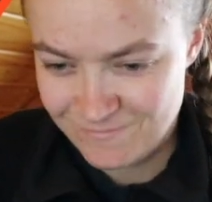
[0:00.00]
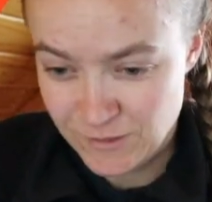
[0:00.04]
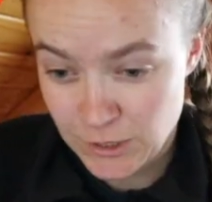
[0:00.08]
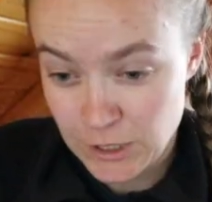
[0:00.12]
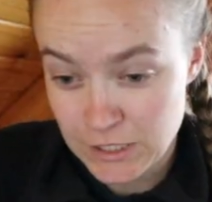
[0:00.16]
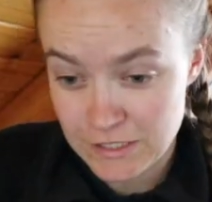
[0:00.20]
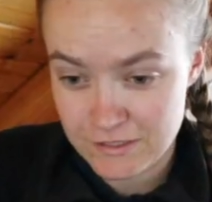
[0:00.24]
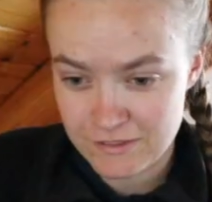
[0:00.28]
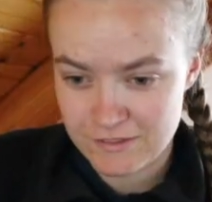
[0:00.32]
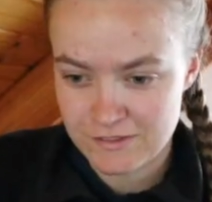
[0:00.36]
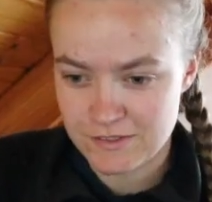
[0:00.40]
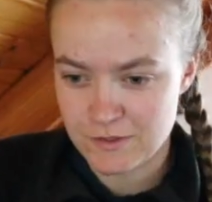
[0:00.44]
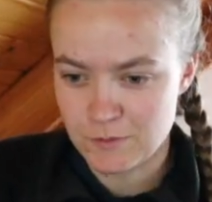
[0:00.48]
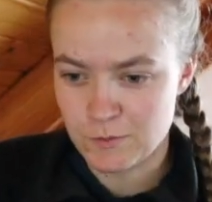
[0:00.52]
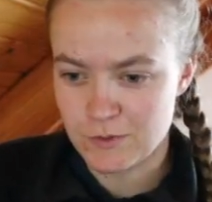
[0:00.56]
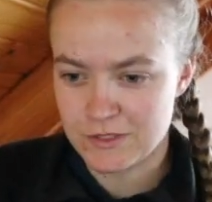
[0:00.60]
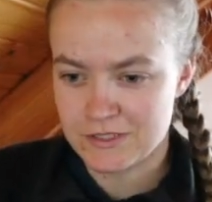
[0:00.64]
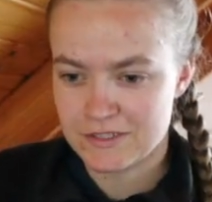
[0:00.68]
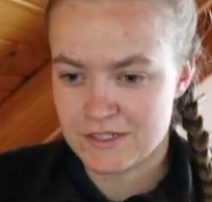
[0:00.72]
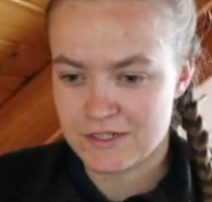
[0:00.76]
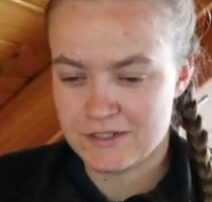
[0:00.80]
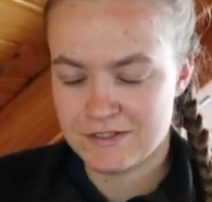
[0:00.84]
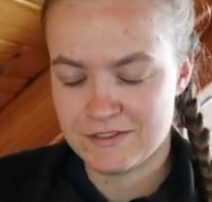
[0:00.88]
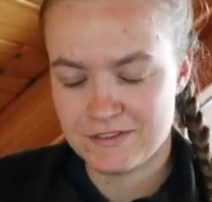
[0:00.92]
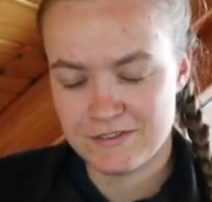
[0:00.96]
Let's see
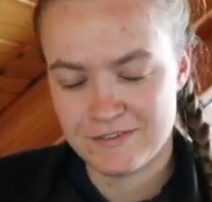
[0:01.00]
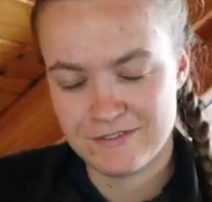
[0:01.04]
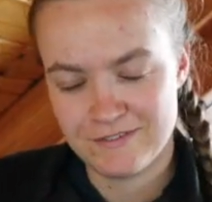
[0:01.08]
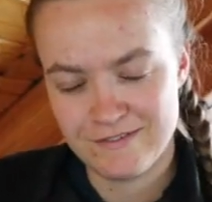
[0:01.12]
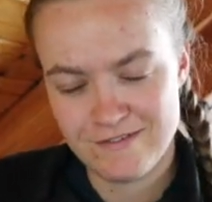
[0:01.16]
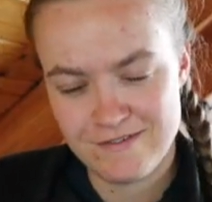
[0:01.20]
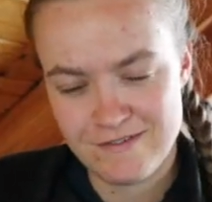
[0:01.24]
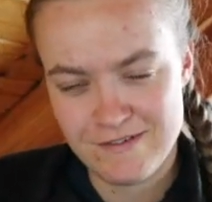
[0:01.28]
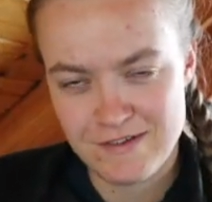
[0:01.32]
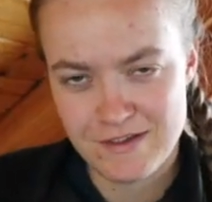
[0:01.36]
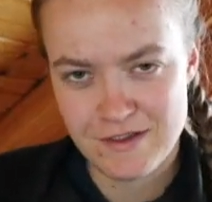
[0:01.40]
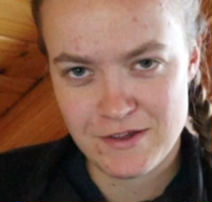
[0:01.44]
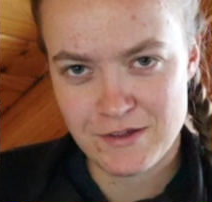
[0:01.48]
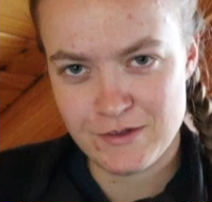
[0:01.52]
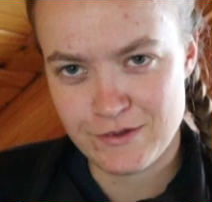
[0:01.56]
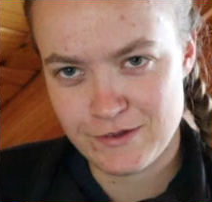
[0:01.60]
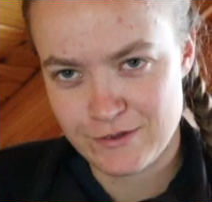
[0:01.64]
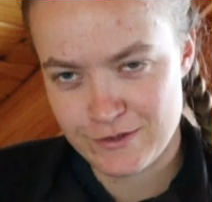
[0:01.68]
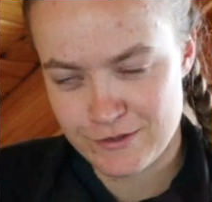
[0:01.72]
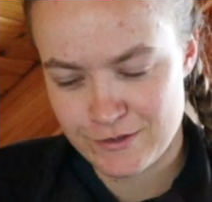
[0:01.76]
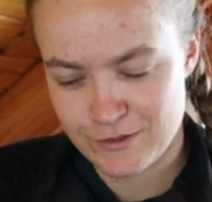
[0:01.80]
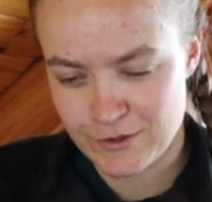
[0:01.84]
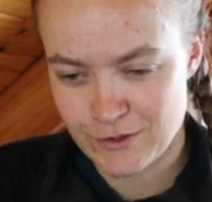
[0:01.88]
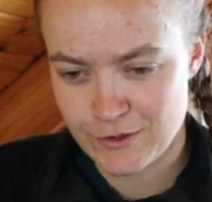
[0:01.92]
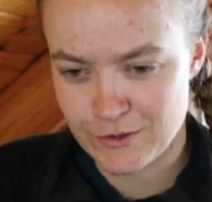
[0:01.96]
what
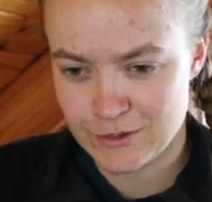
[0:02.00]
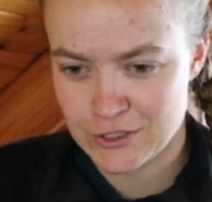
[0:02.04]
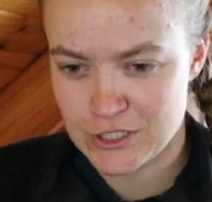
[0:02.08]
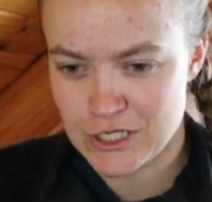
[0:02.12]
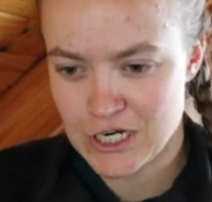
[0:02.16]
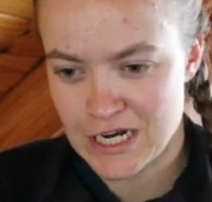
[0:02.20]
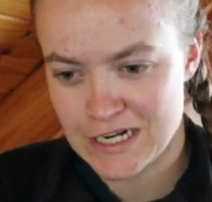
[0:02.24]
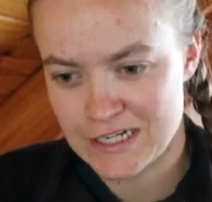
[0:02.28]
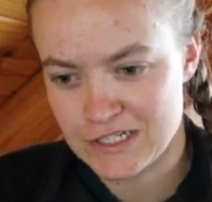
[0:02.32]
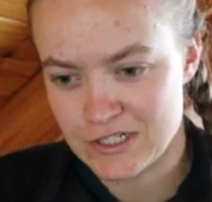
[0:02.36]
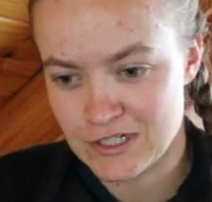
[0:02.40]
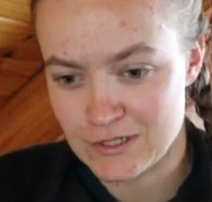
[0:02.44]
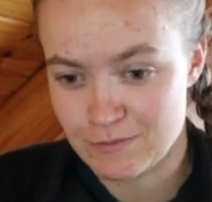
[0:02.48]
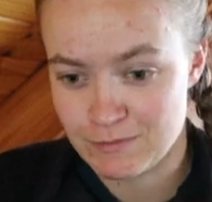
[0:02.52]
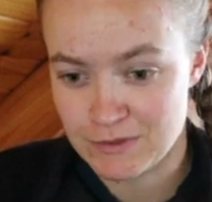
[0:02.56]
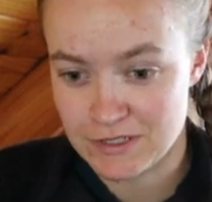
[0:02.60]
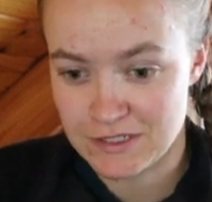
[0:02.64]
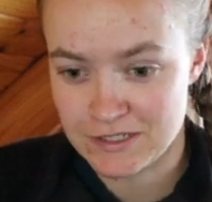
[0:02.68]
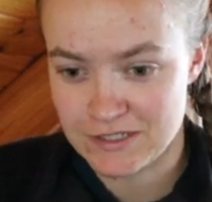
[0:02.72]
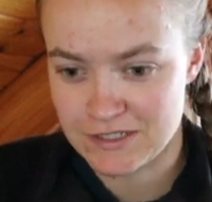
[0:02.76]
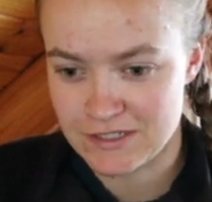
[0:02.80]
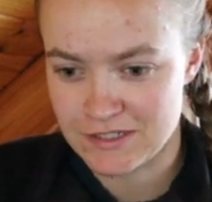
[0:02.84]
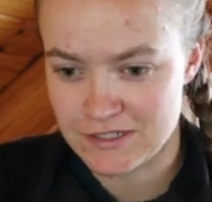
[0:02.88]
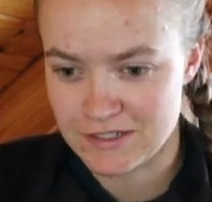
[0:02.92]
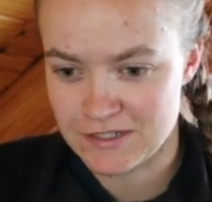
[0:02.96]
Sir
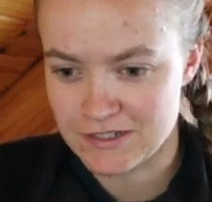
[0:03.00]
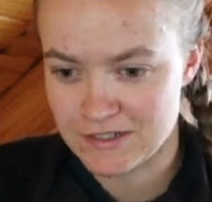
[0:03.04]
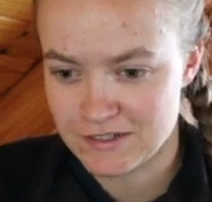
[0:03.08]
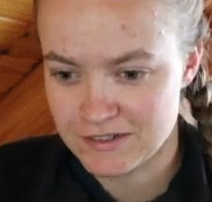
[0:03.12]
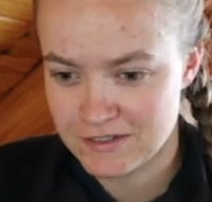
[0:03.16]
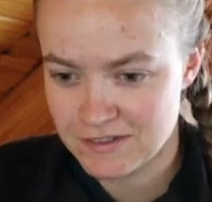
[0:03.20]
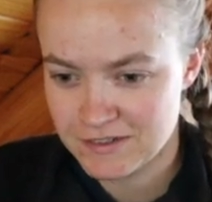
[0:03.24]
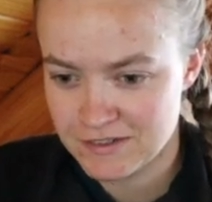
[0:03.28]
ChatGPT.